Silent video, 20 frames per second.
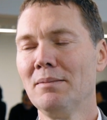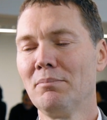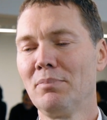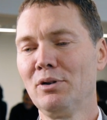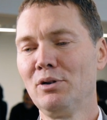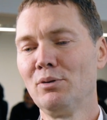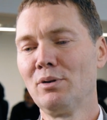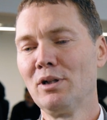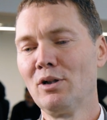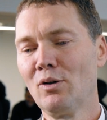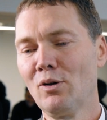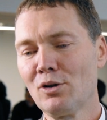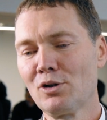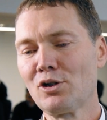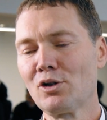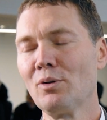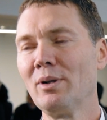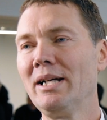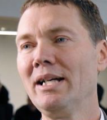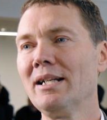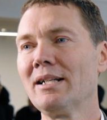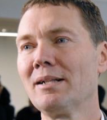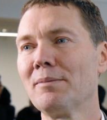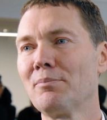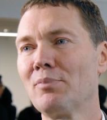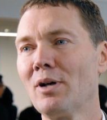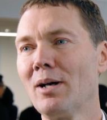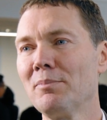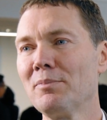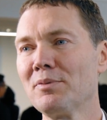but you can also handle
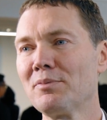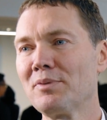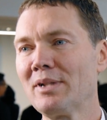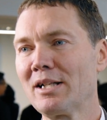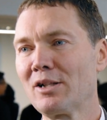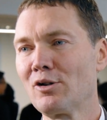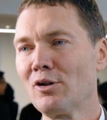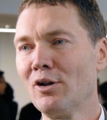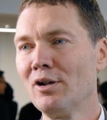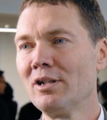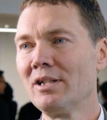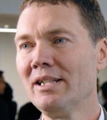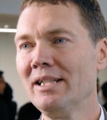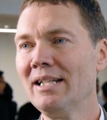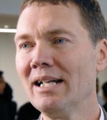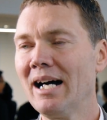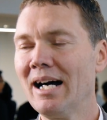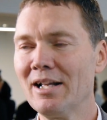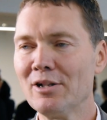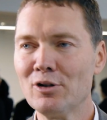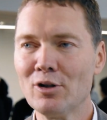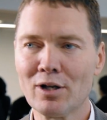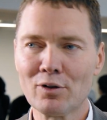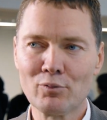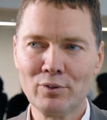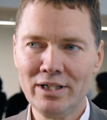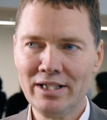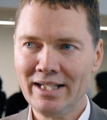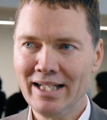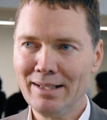problems that currently are not
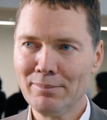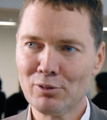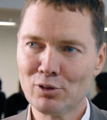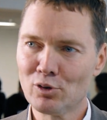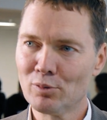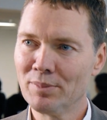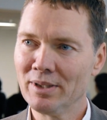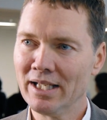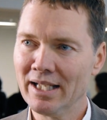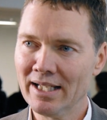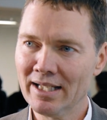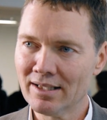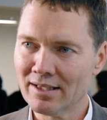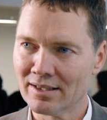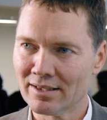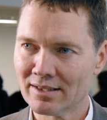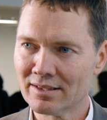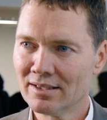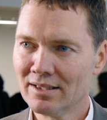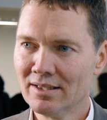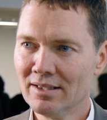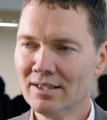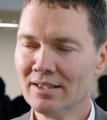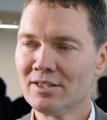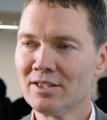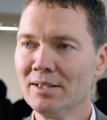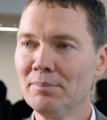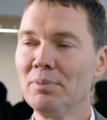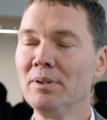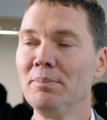really able to be handled,
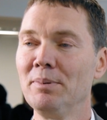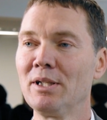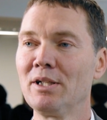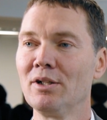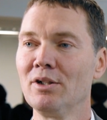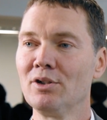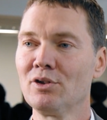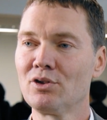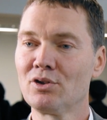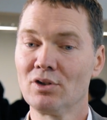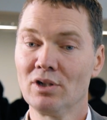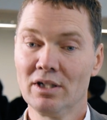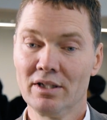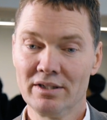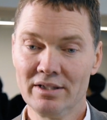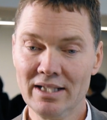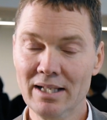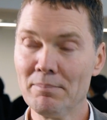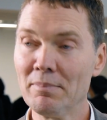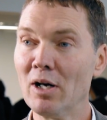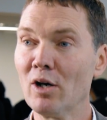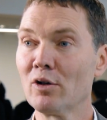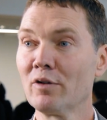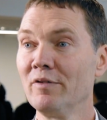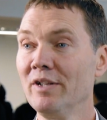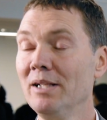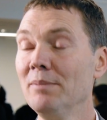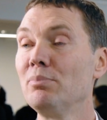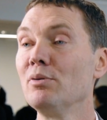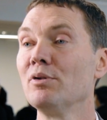simply because the amount
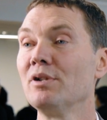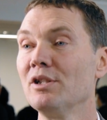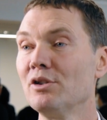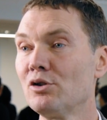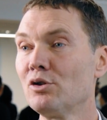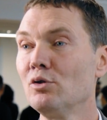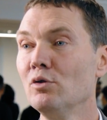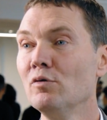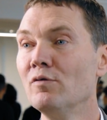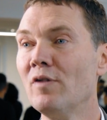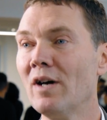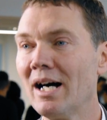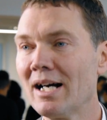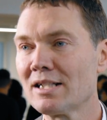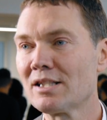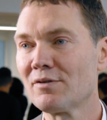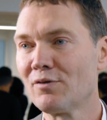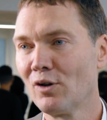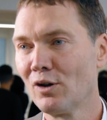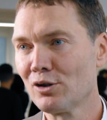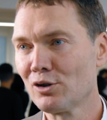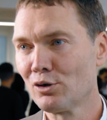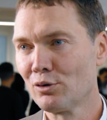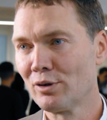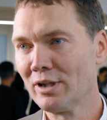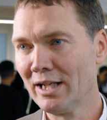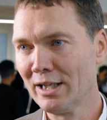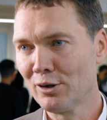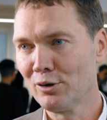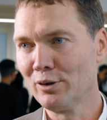of input is too vast for us to
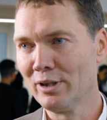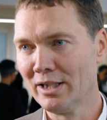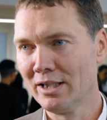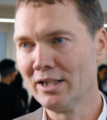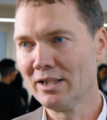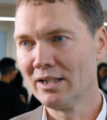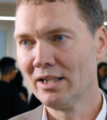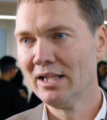calculate it.